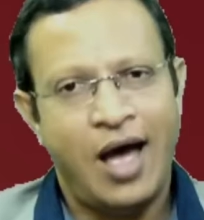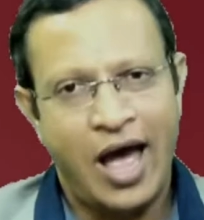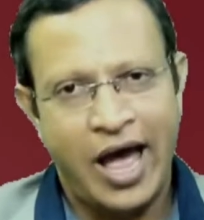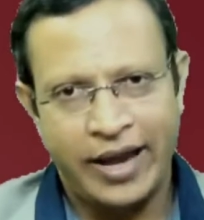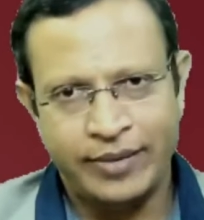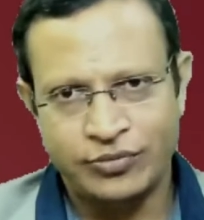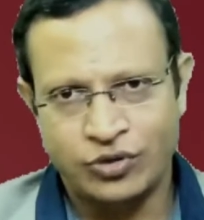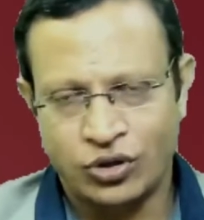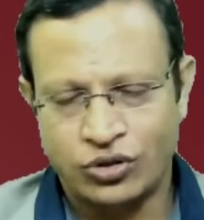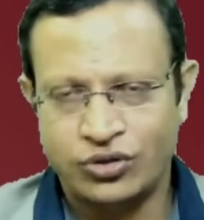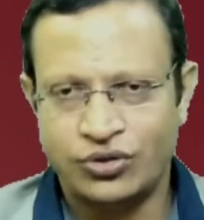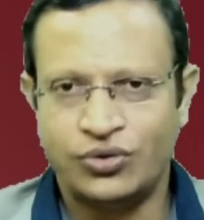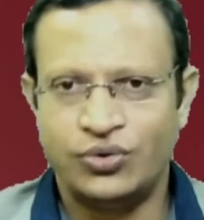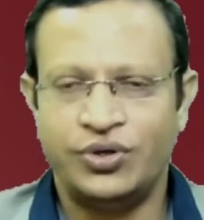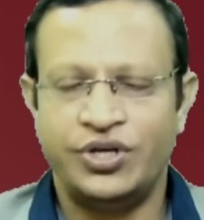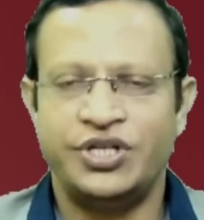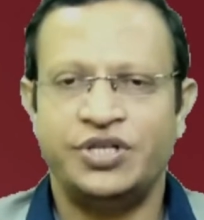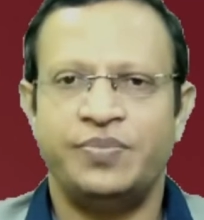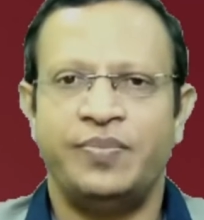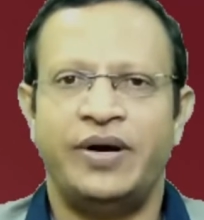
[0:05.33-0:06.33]
I am Dr.
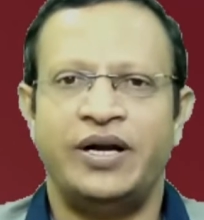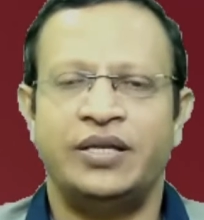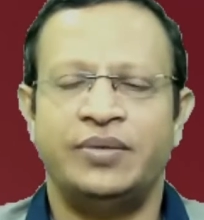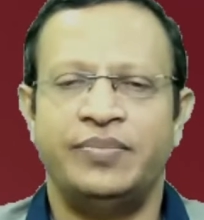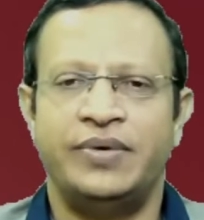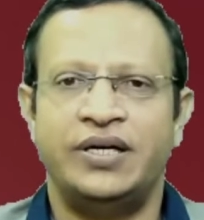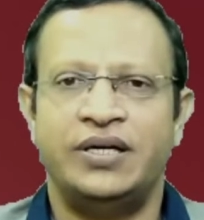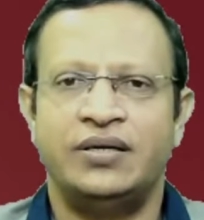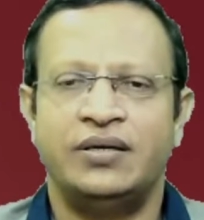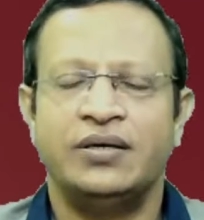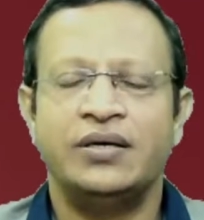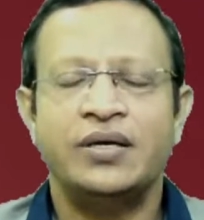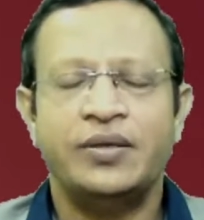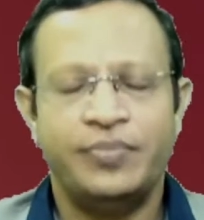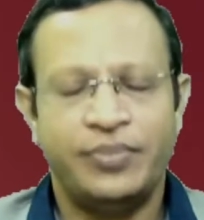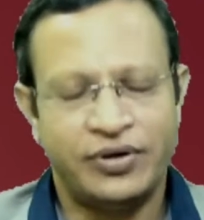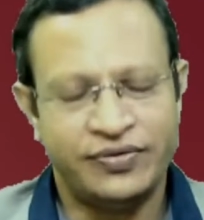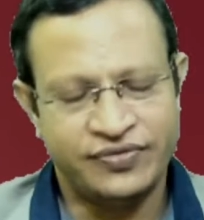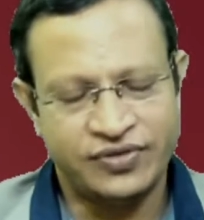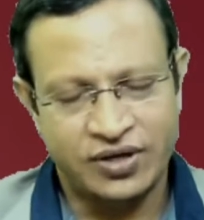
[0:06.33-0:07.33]
Suresh Bada Math,
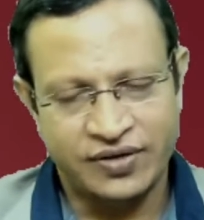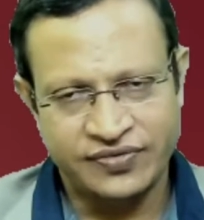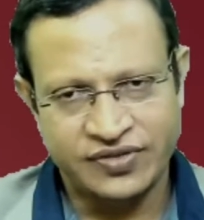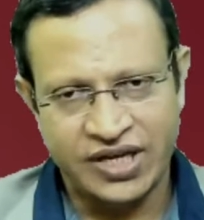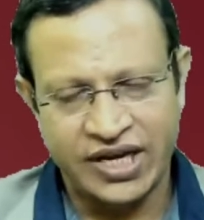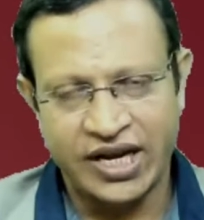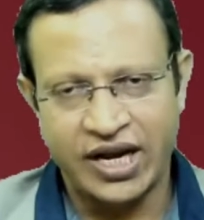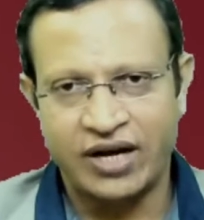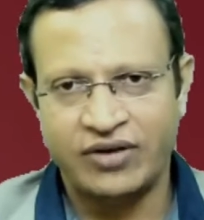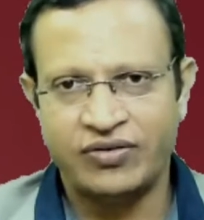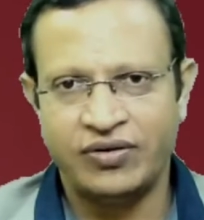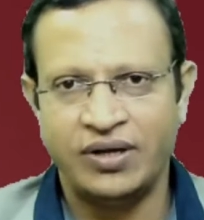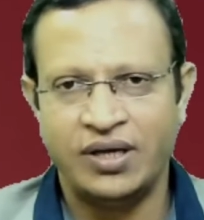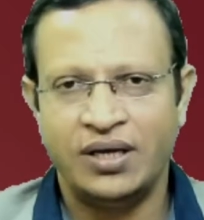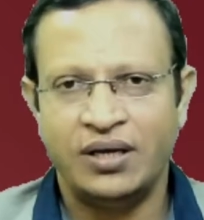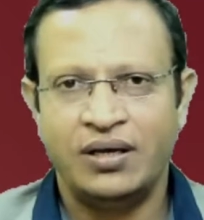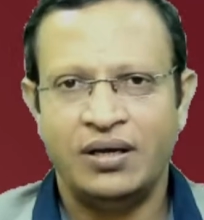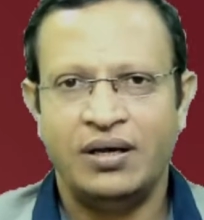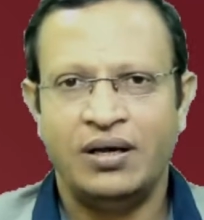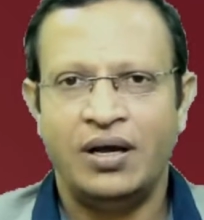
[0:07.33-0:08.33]
Professor of Psychiatry,
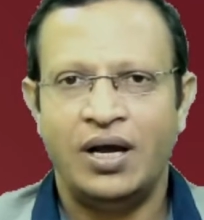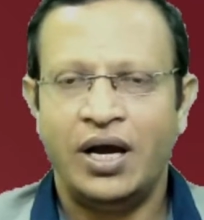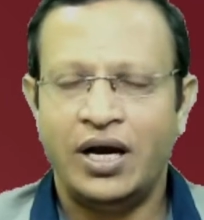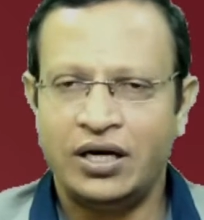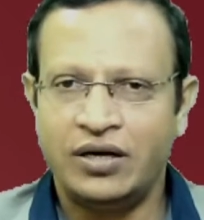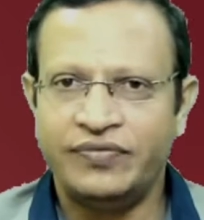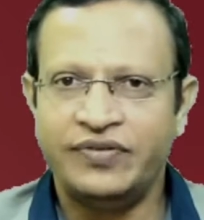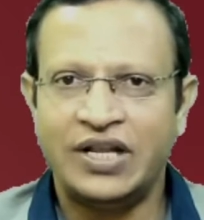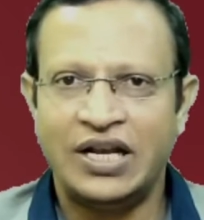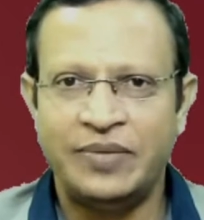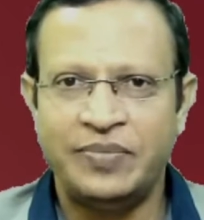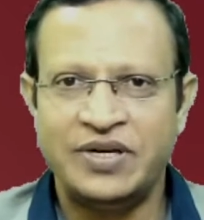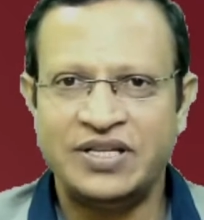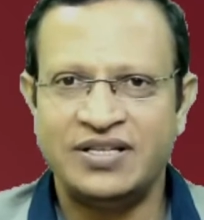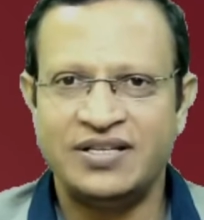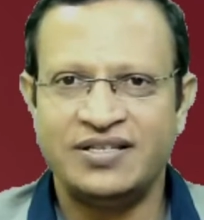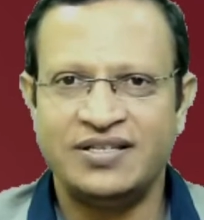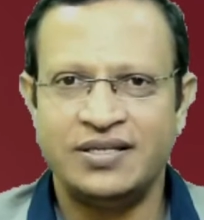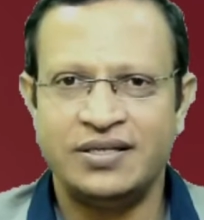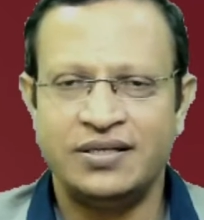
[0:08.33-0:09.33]
Head of
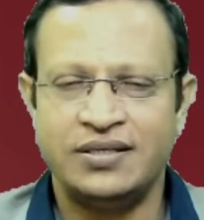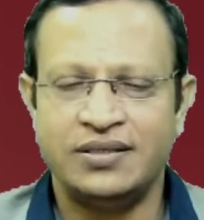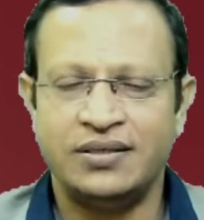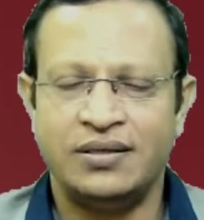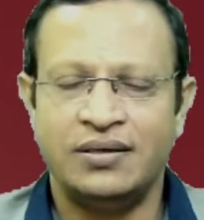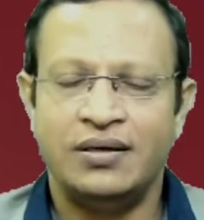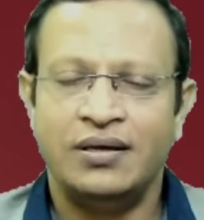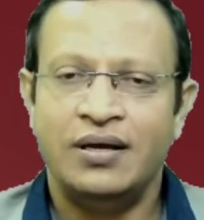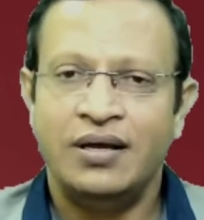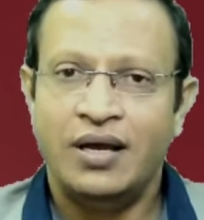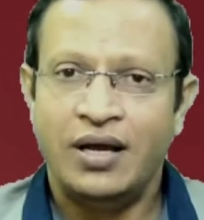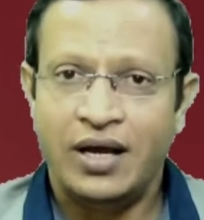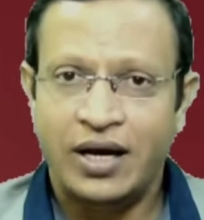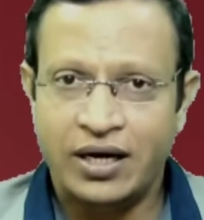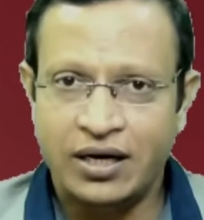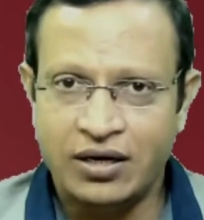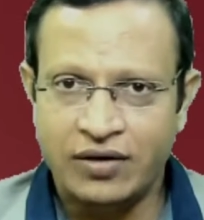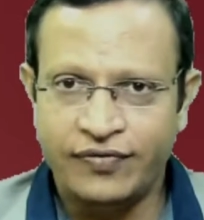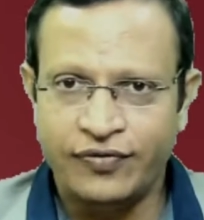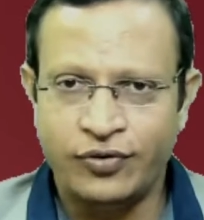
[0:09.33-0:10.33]
Telemedicine Center,
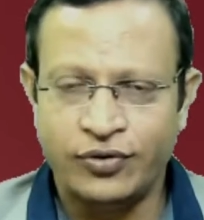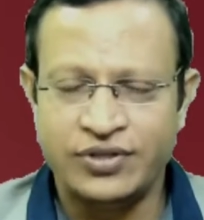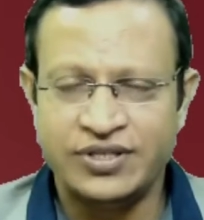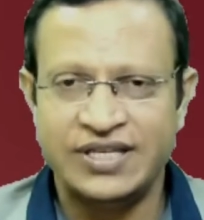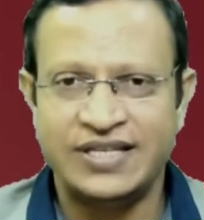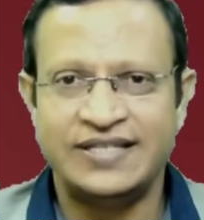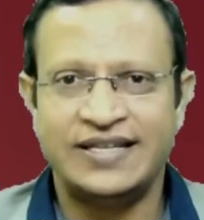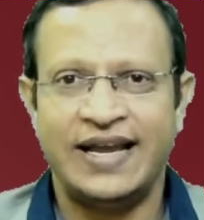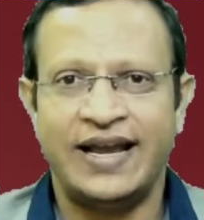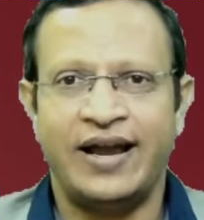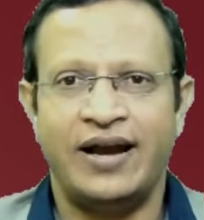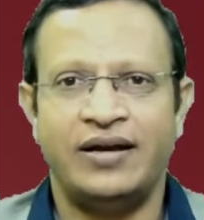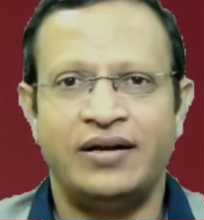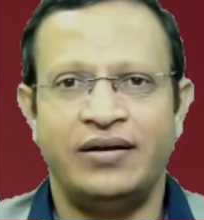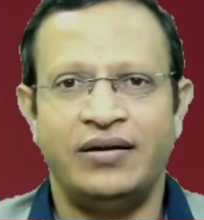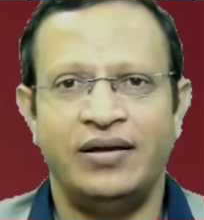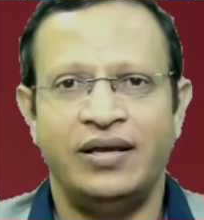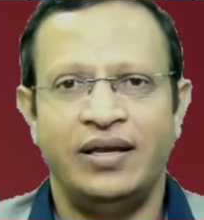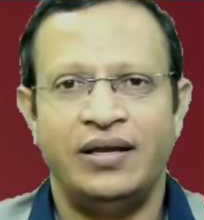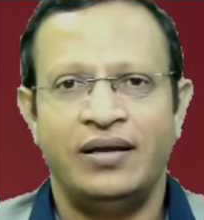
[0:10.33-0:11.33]
Head of Forensic
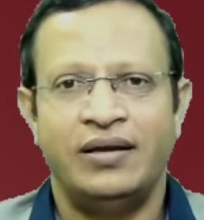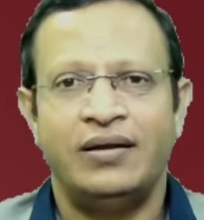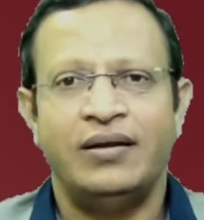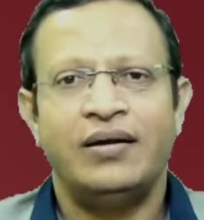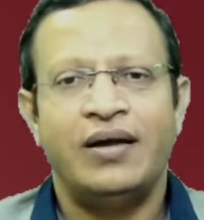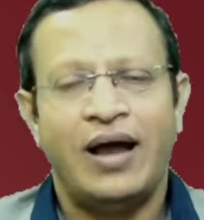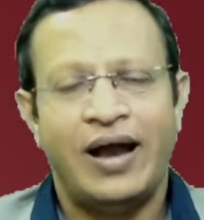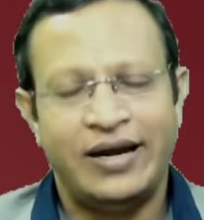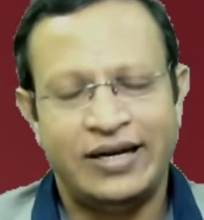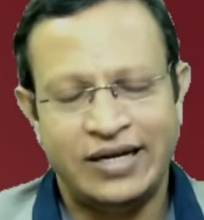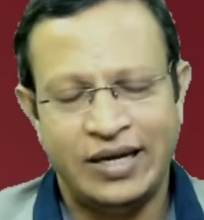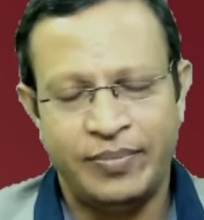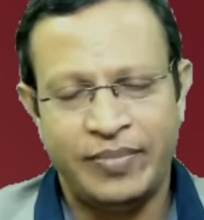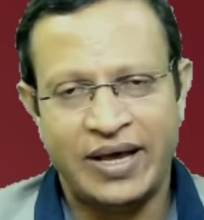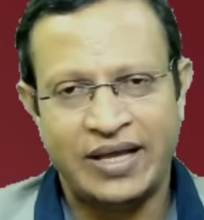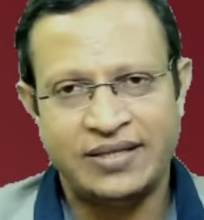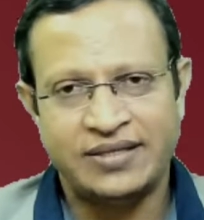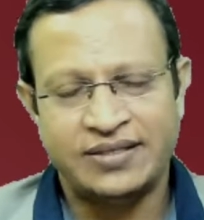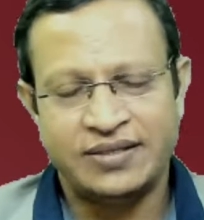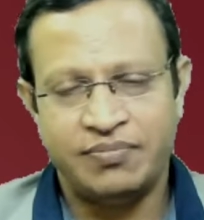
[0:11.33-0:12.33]
Psychiatry at
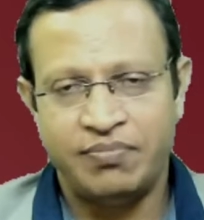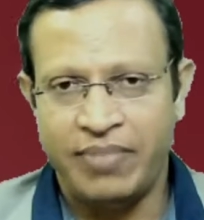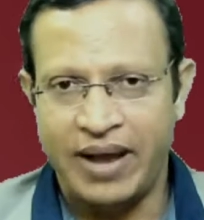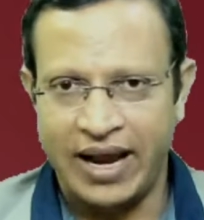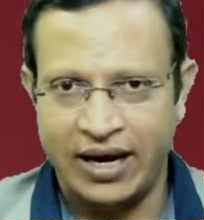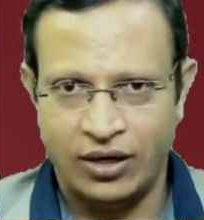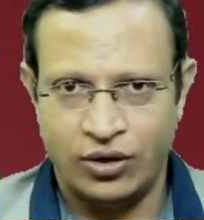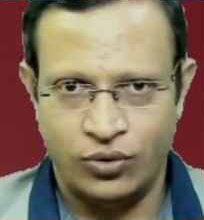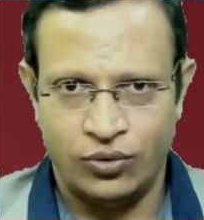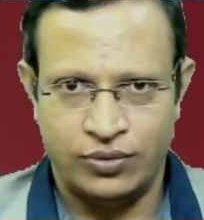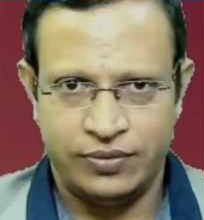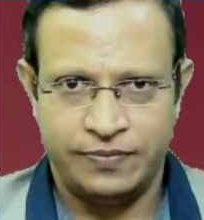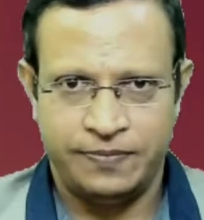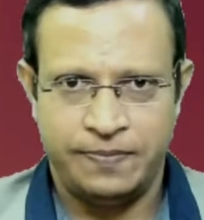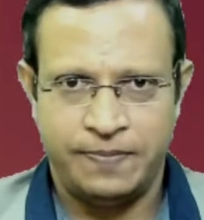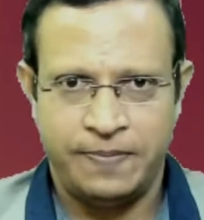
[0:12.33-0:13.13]
NIMHANS, Bangalore.